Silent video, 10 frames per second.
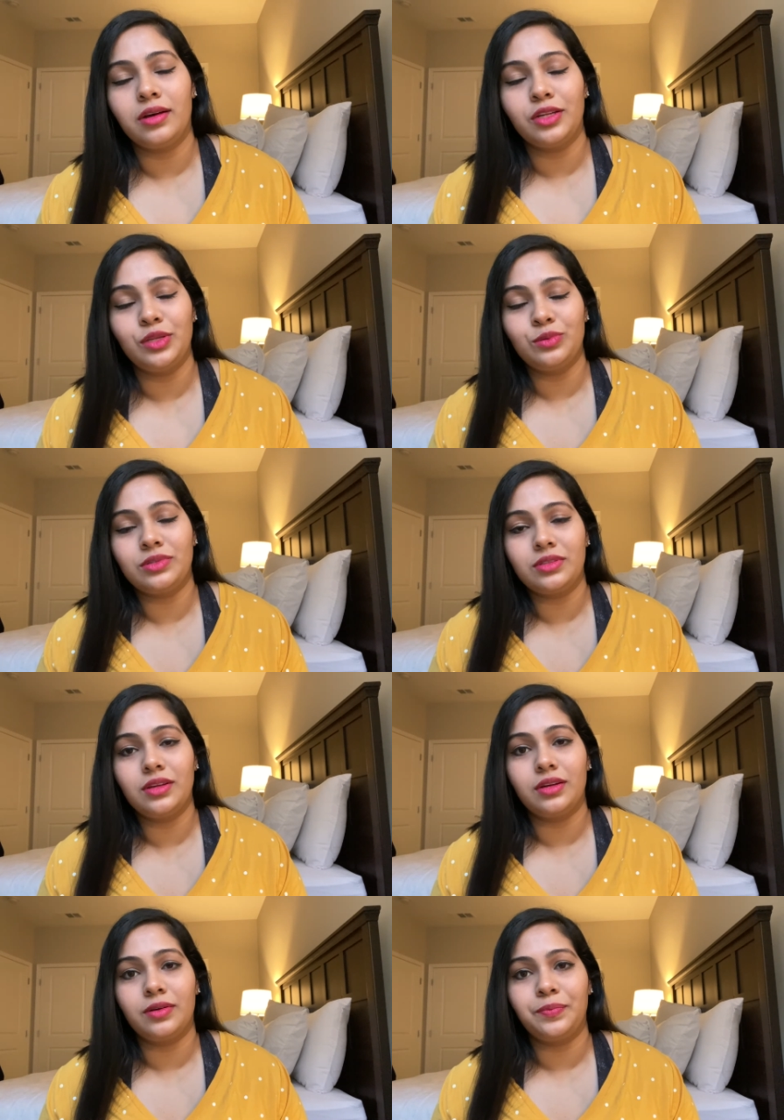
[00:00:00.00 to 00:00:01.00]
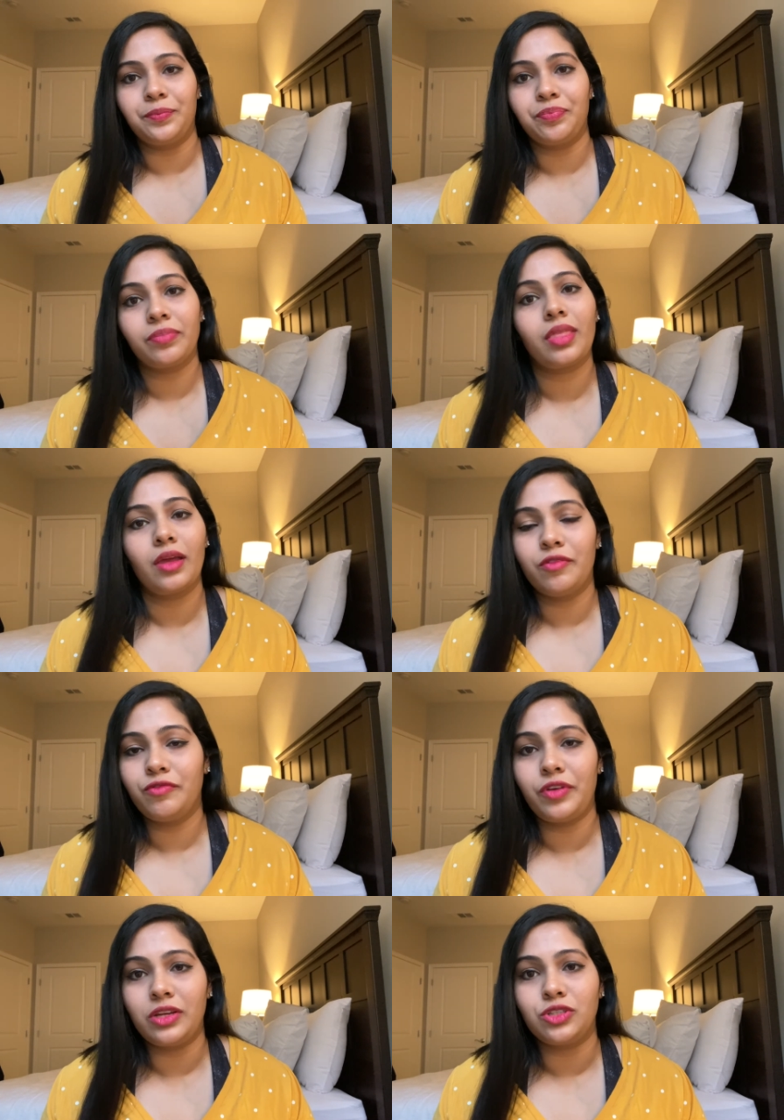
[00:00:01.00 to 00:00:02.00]
use the
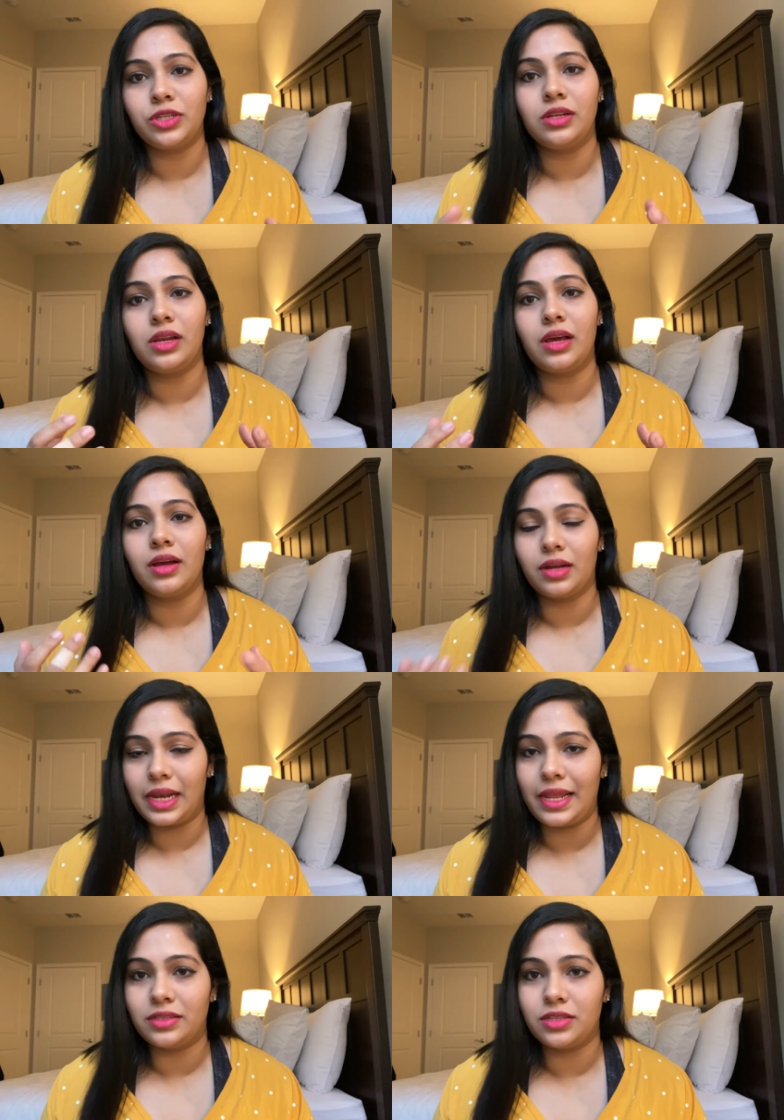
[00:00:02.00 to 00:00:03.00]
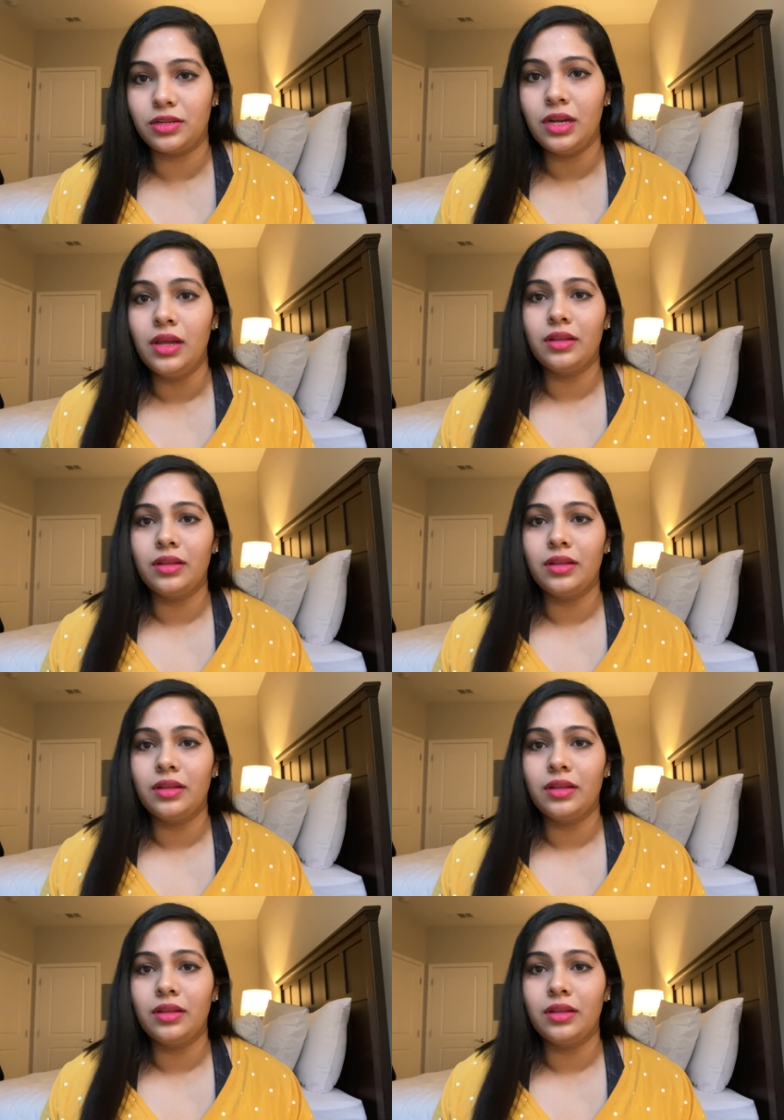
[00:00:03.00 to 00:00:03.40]
facial cleanser,